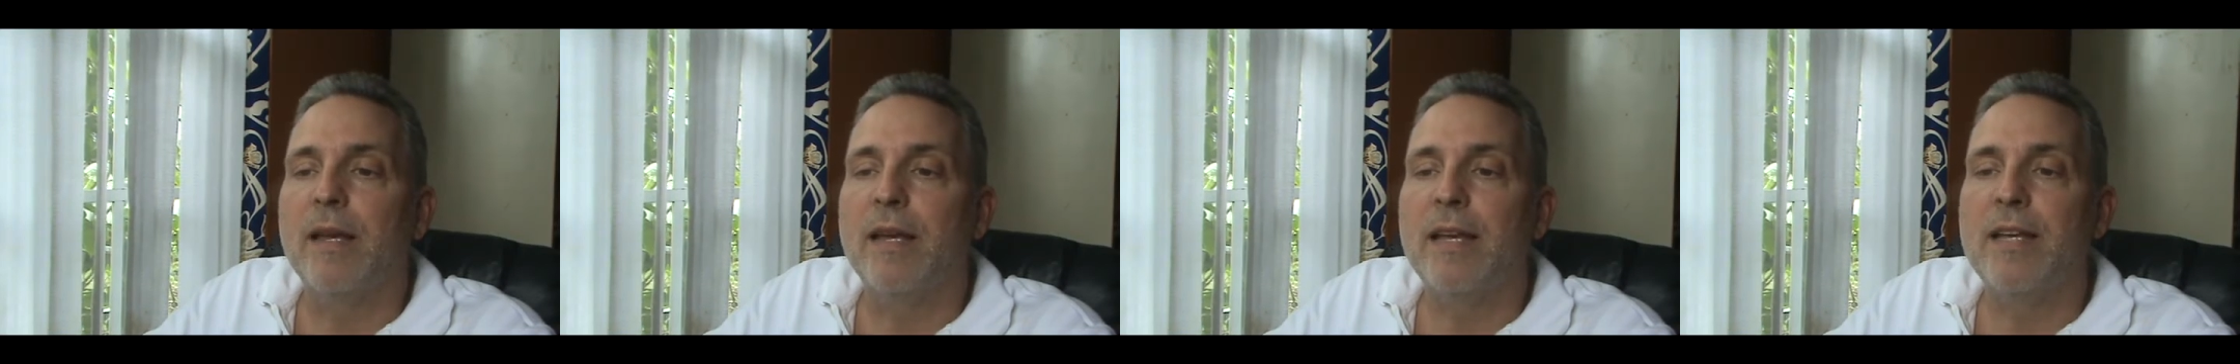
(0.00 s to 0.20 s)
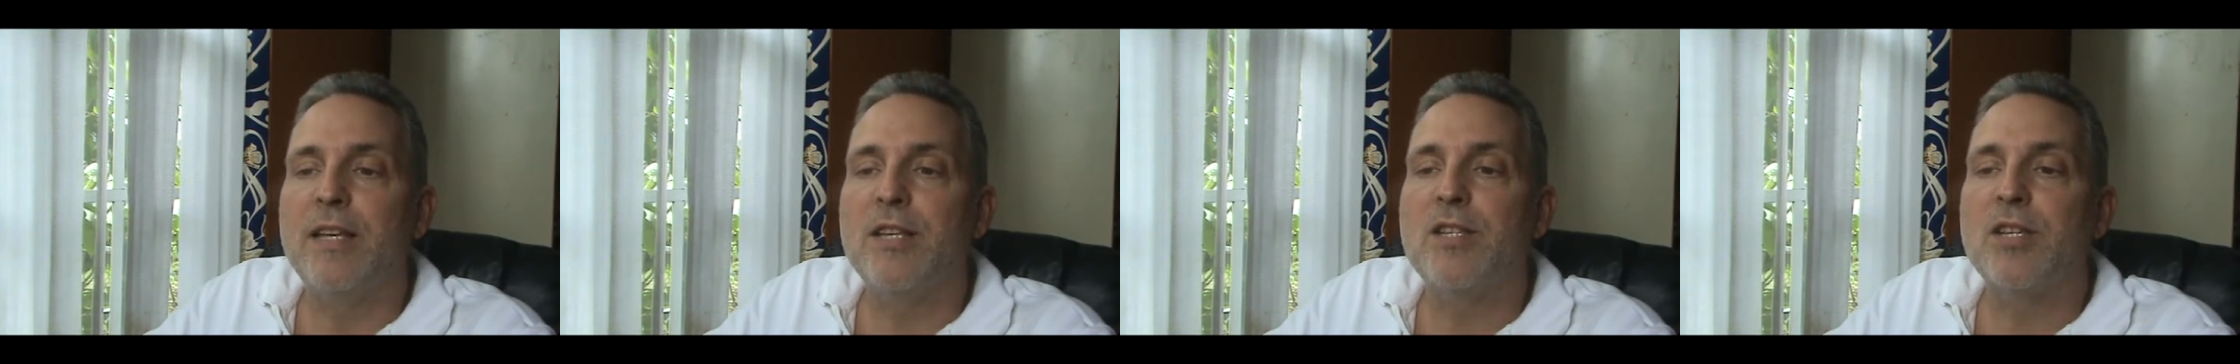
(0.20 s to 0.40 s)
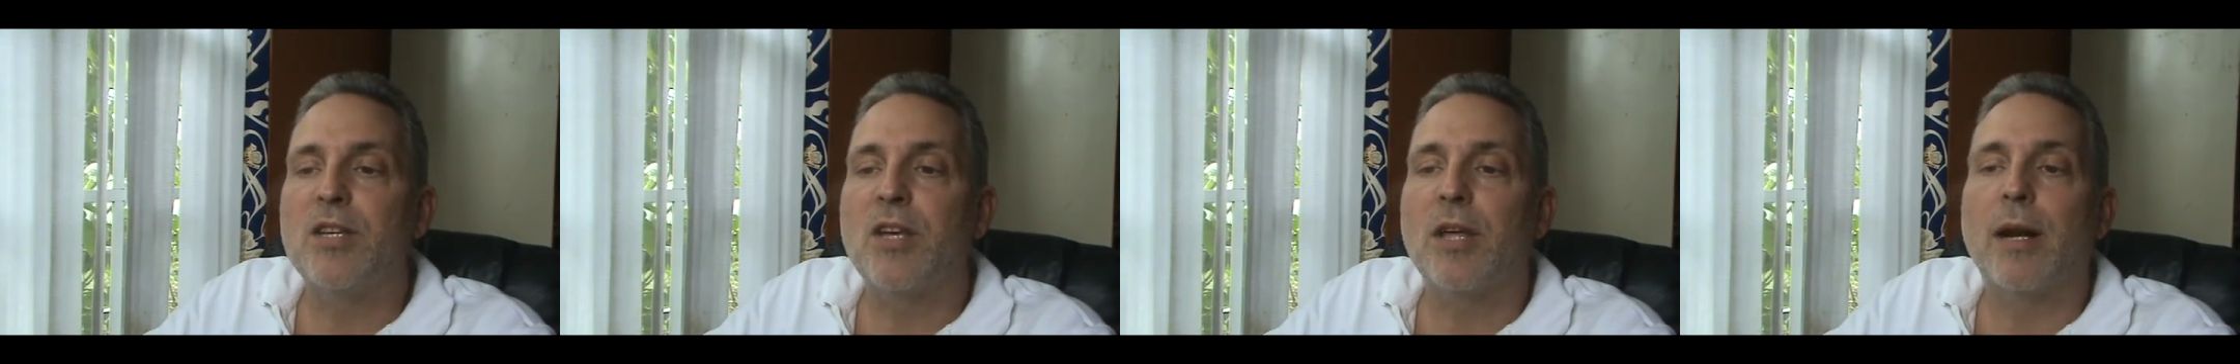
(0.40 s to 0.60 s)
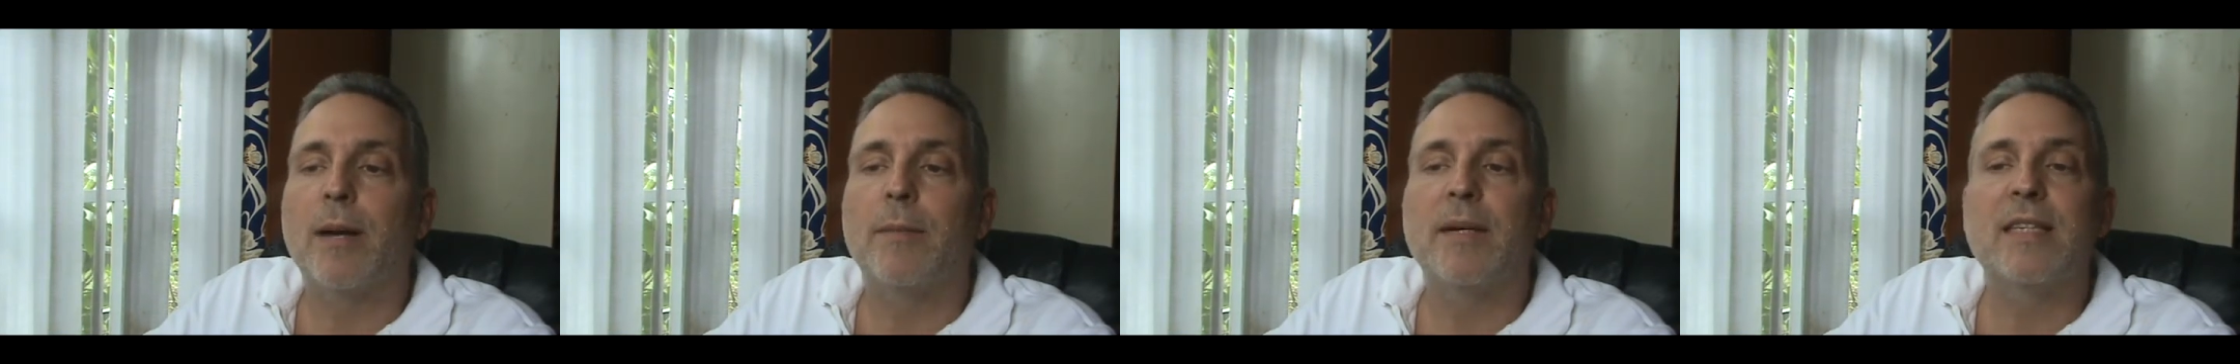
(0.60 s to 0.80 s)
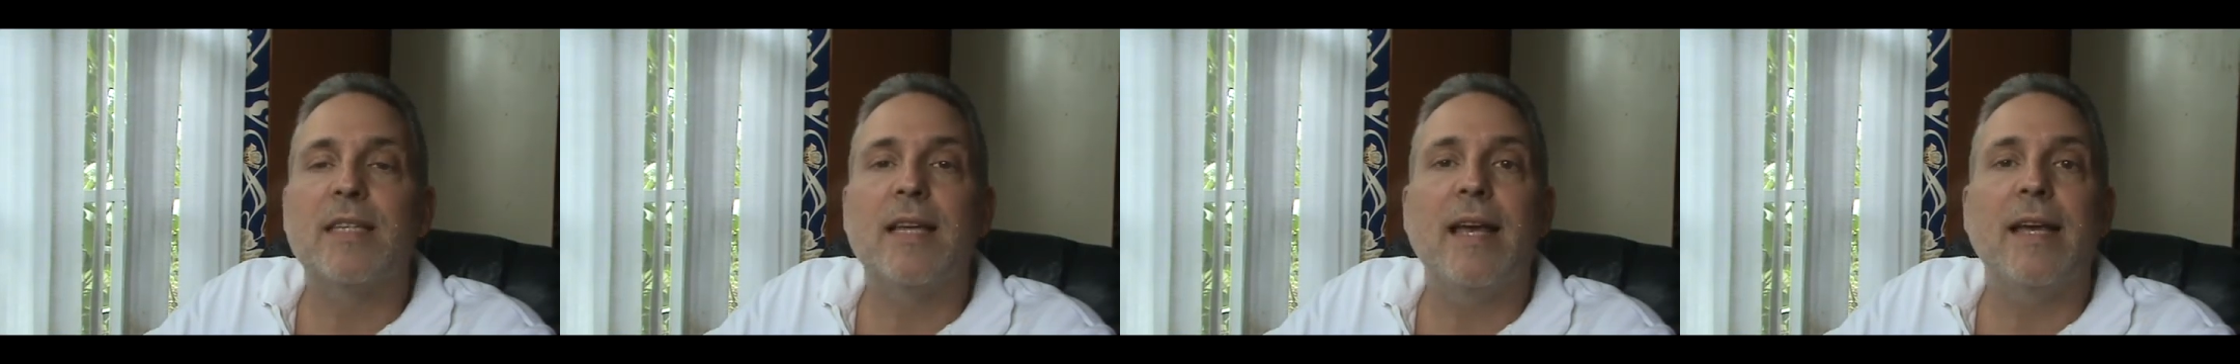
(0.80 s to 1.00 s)
Is
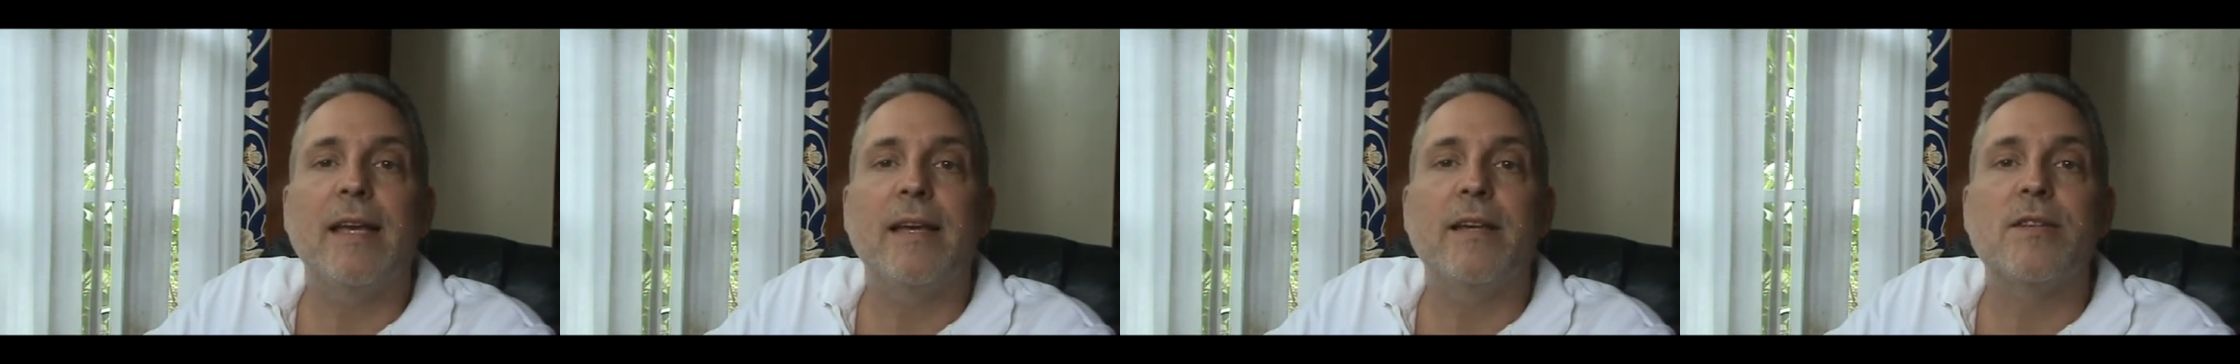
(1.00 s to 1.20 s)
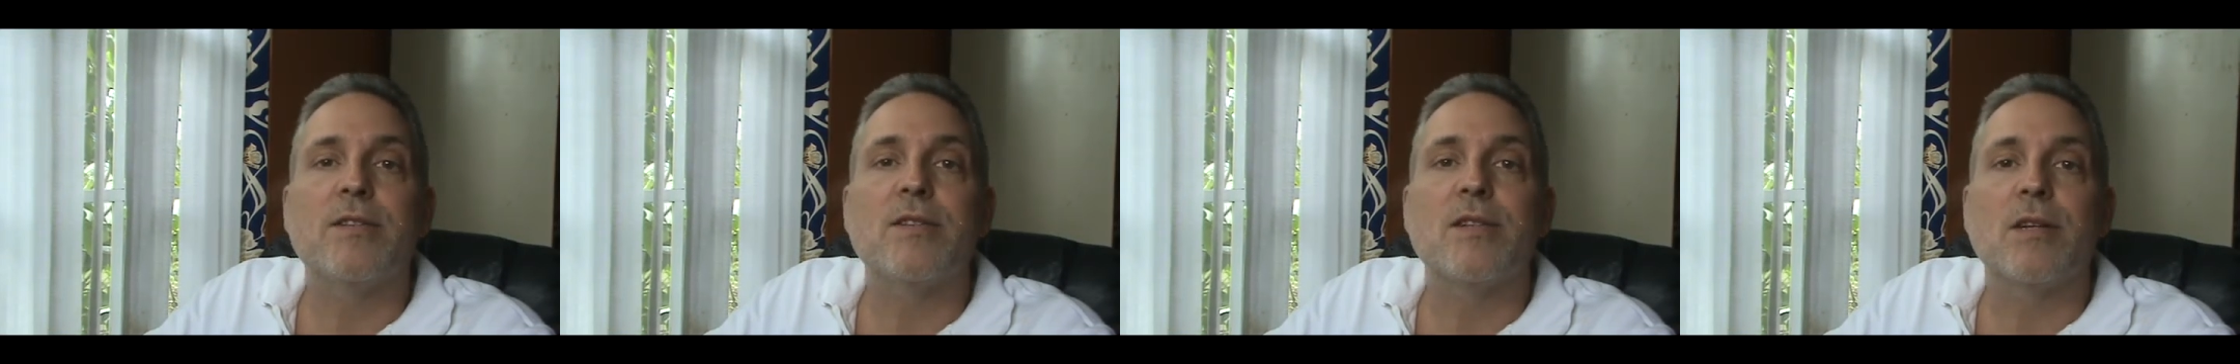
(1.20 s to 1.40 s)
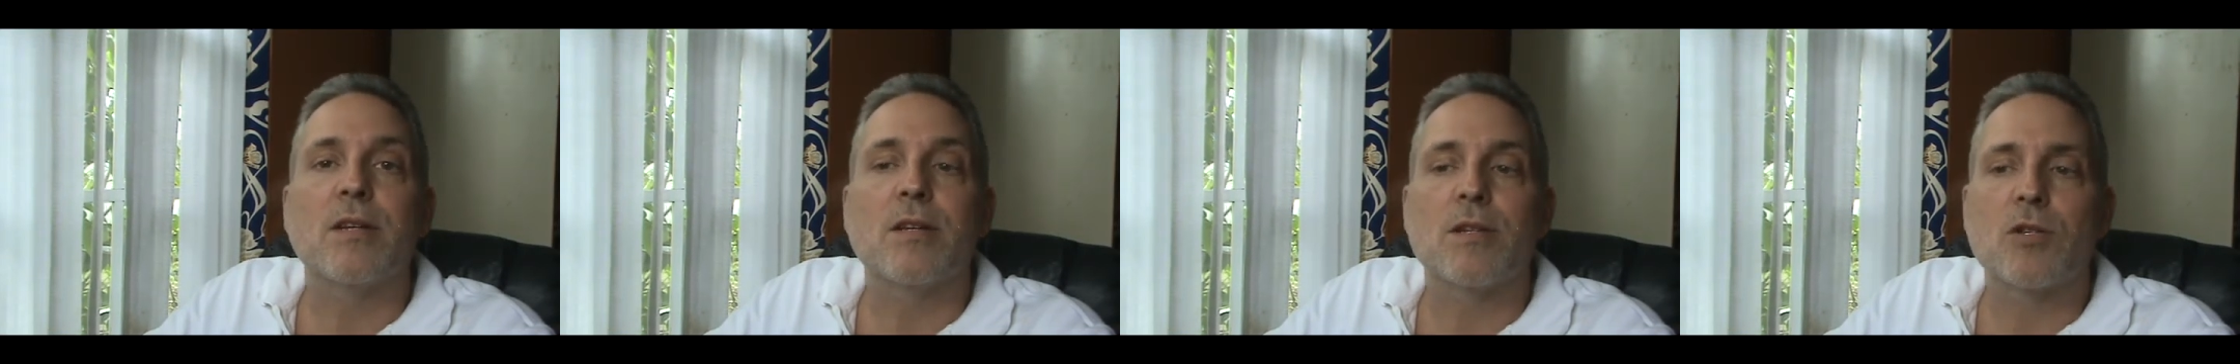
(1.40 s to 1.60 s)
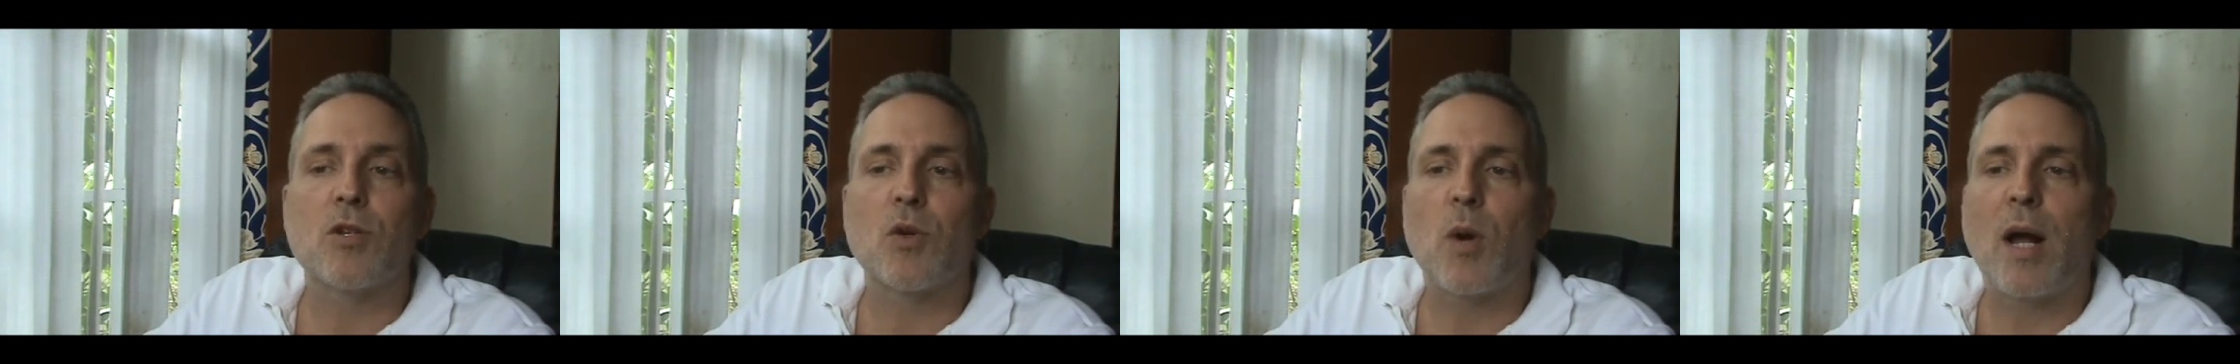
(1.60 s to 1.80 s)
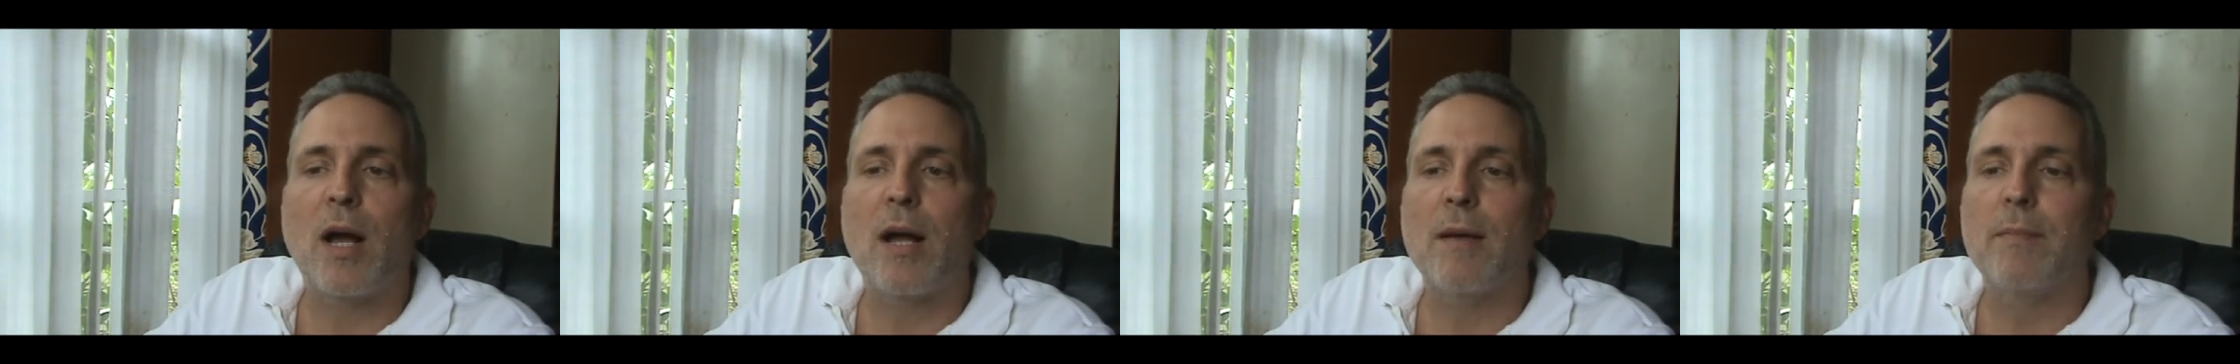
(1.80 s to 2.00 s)
grammateis, a
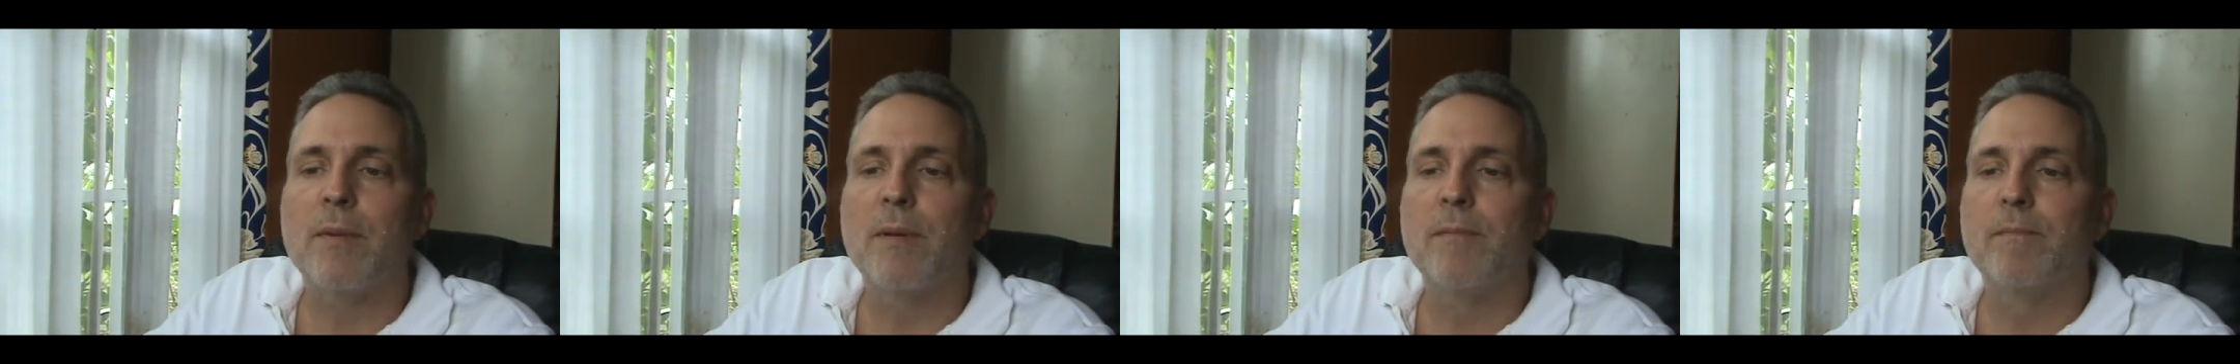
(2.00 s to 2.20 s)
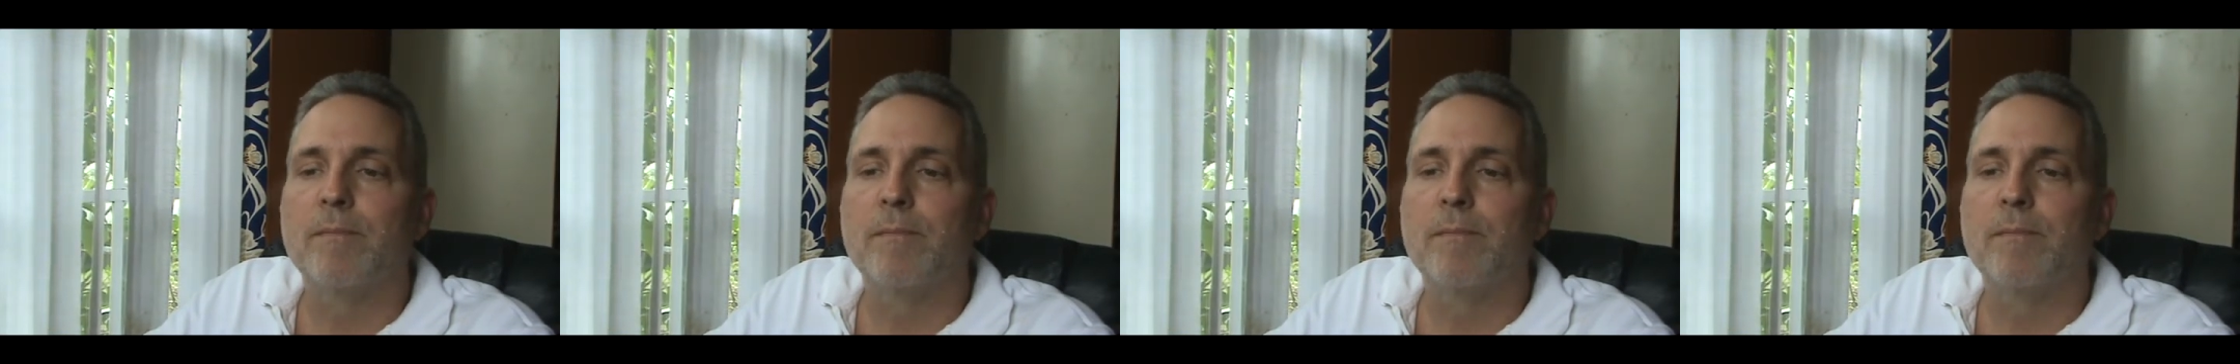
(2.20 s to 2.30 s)
scribe.